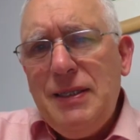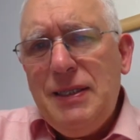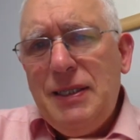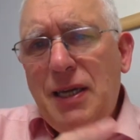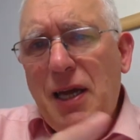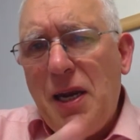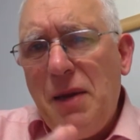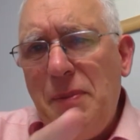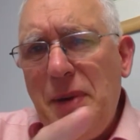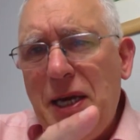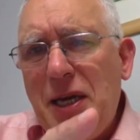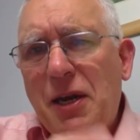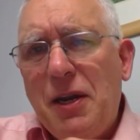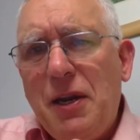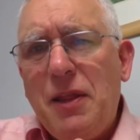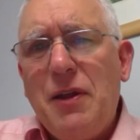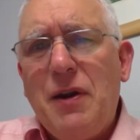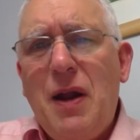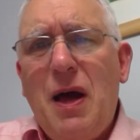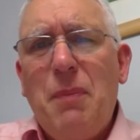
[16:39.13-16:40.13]
Can I make
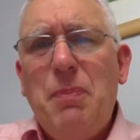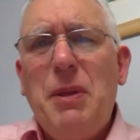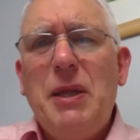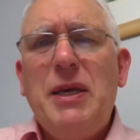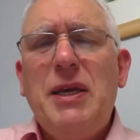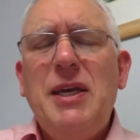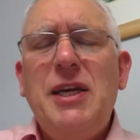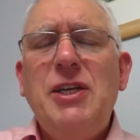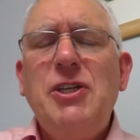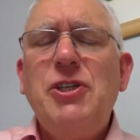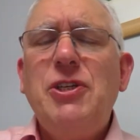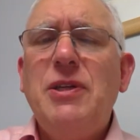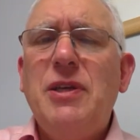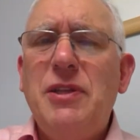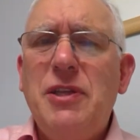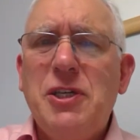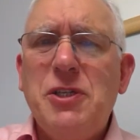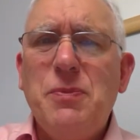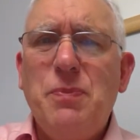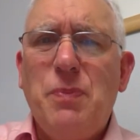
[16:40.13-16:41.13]
another application at
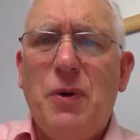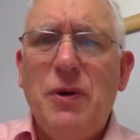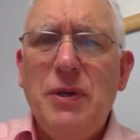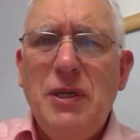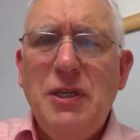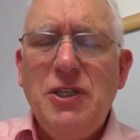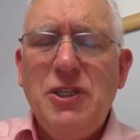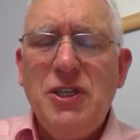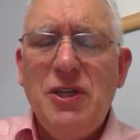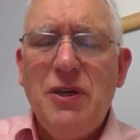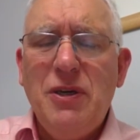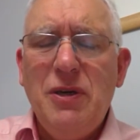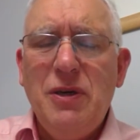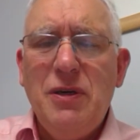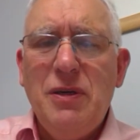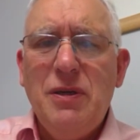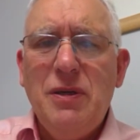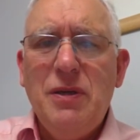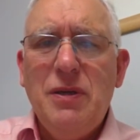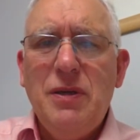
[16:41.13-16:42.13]
this point too?
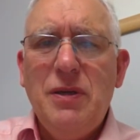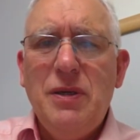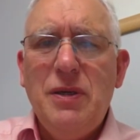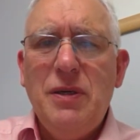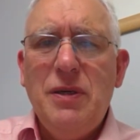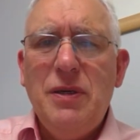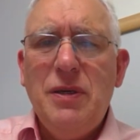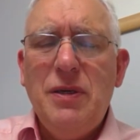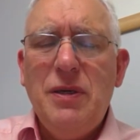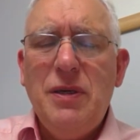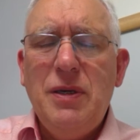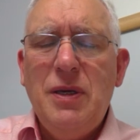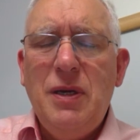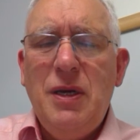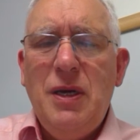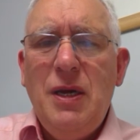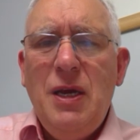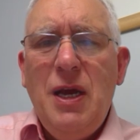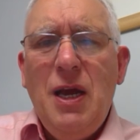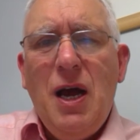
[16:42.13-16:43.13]

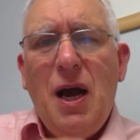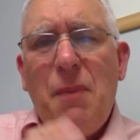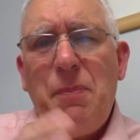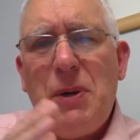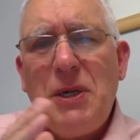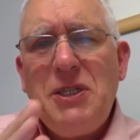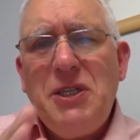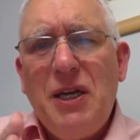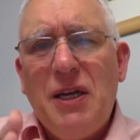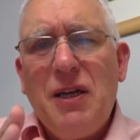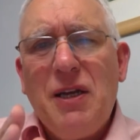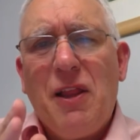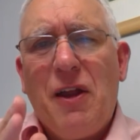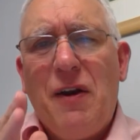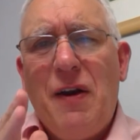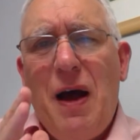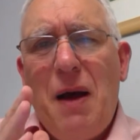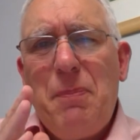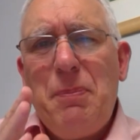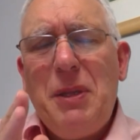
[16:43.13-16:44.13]
A
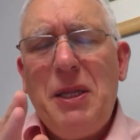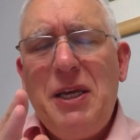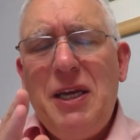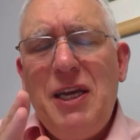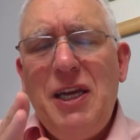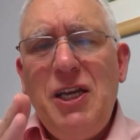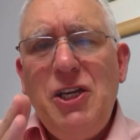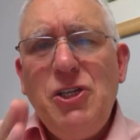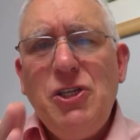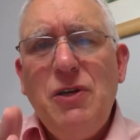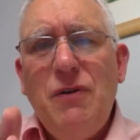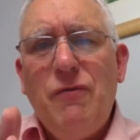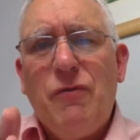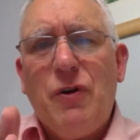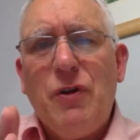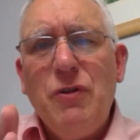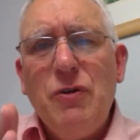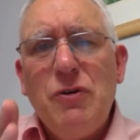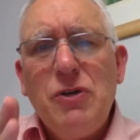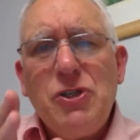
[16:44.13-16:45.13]
particular application
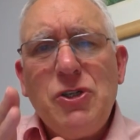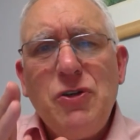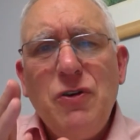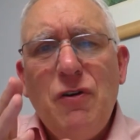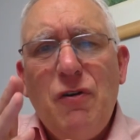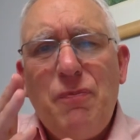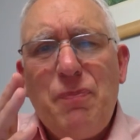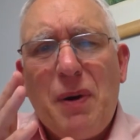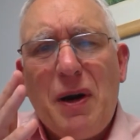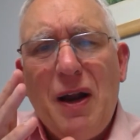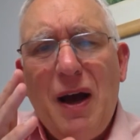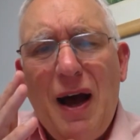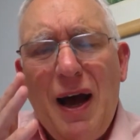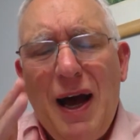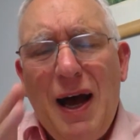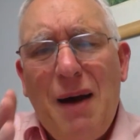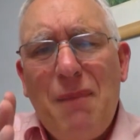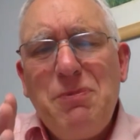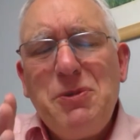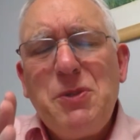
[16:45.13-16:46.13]
for those who have
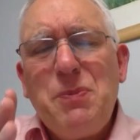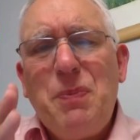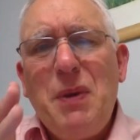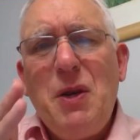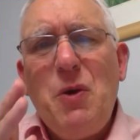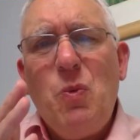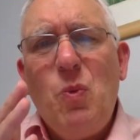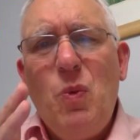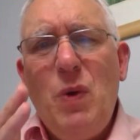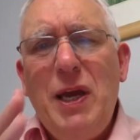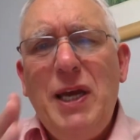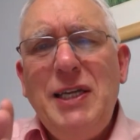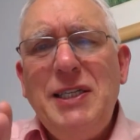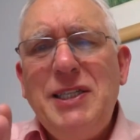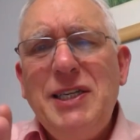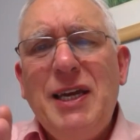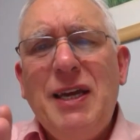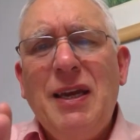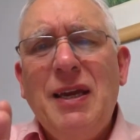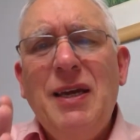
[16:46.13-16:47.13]
perhaps been
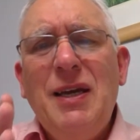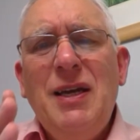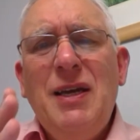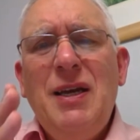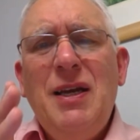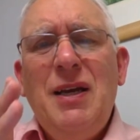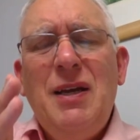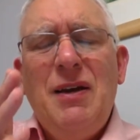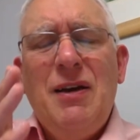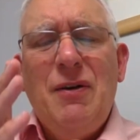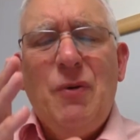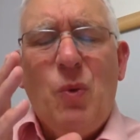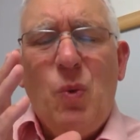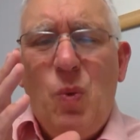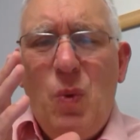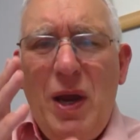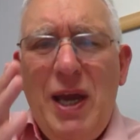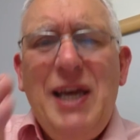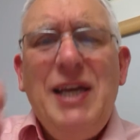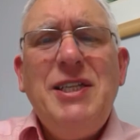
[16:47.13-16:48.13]

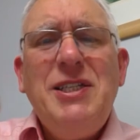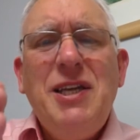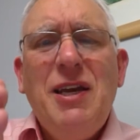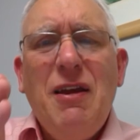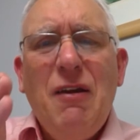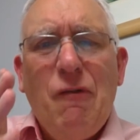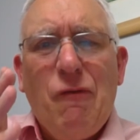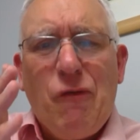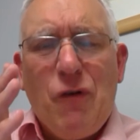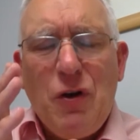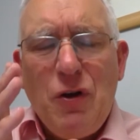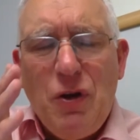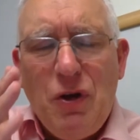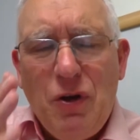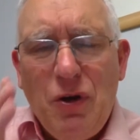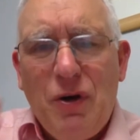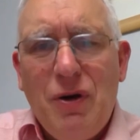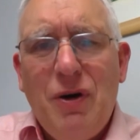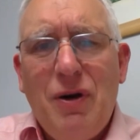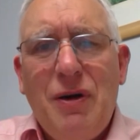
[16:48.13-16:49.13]
waiting for
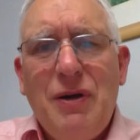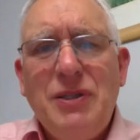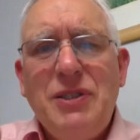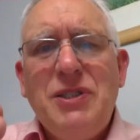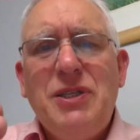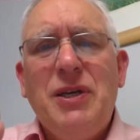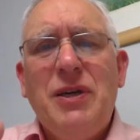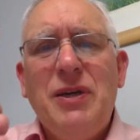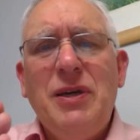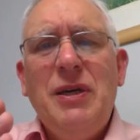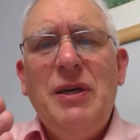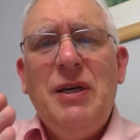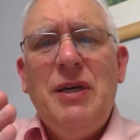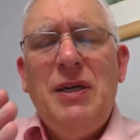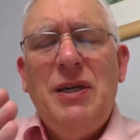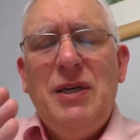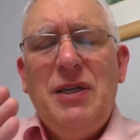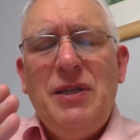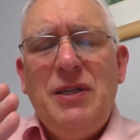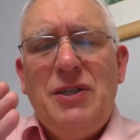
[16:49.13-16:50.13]
God to
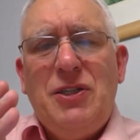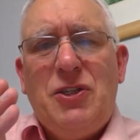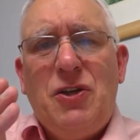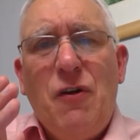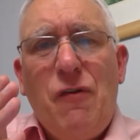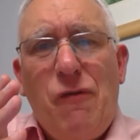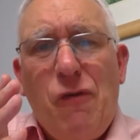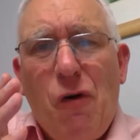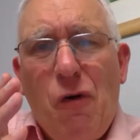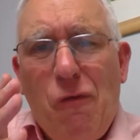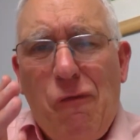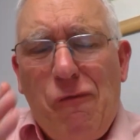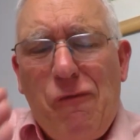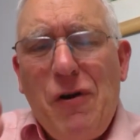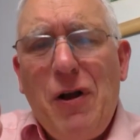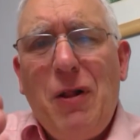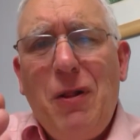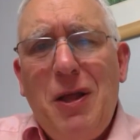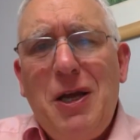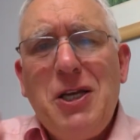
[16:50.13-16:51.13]

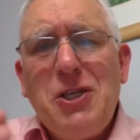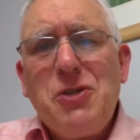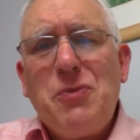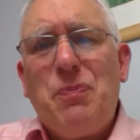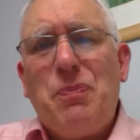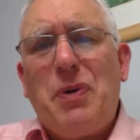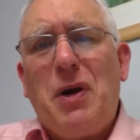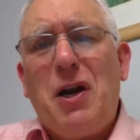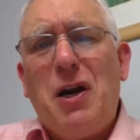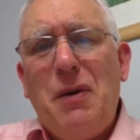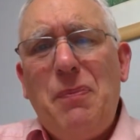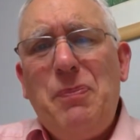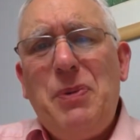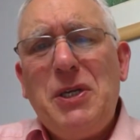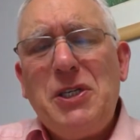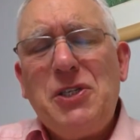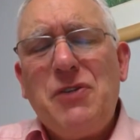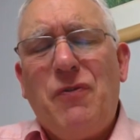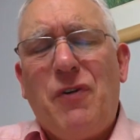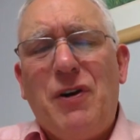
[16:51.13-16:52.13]
fulfill his
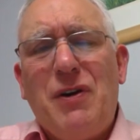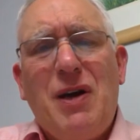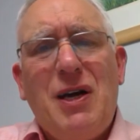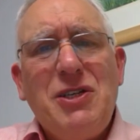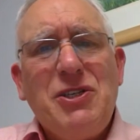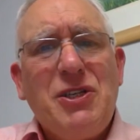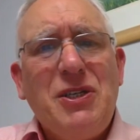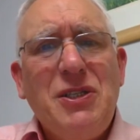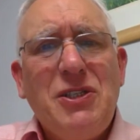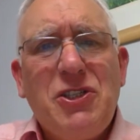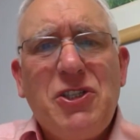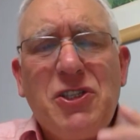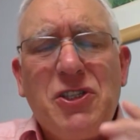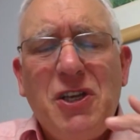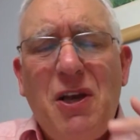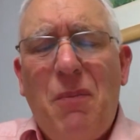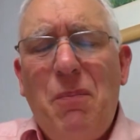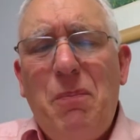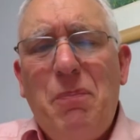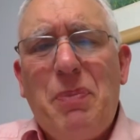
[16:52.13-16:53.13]
purpose for us in
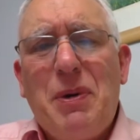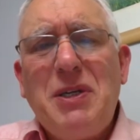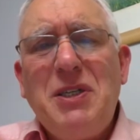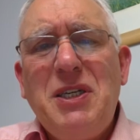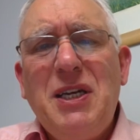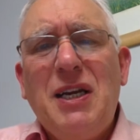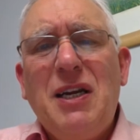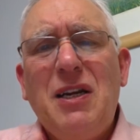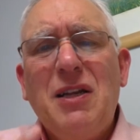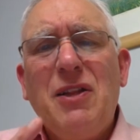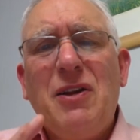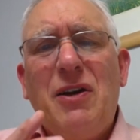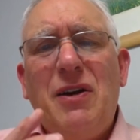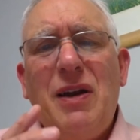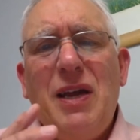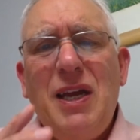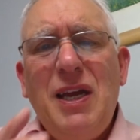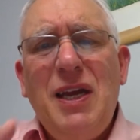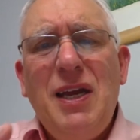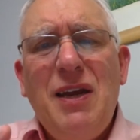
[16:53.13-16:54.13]
some
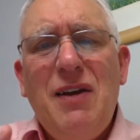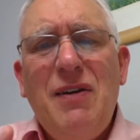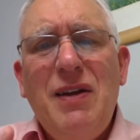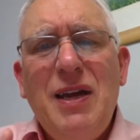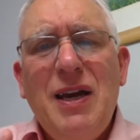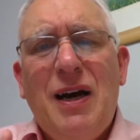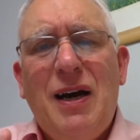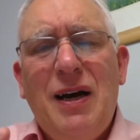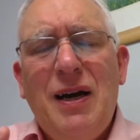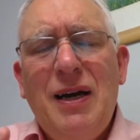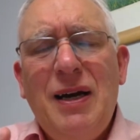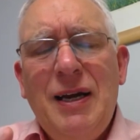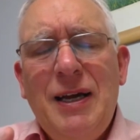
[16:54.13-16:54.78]
particular area.